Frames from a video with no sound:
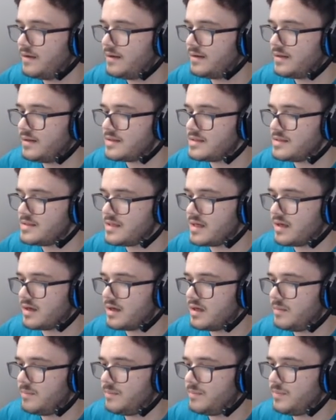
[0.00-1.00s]

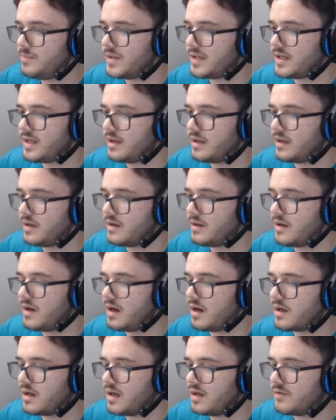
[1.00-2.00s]
Zera, but getting a
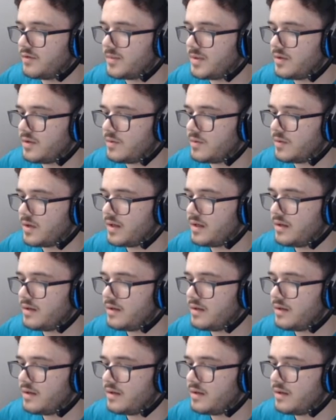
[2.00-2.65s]
knockoff would be great.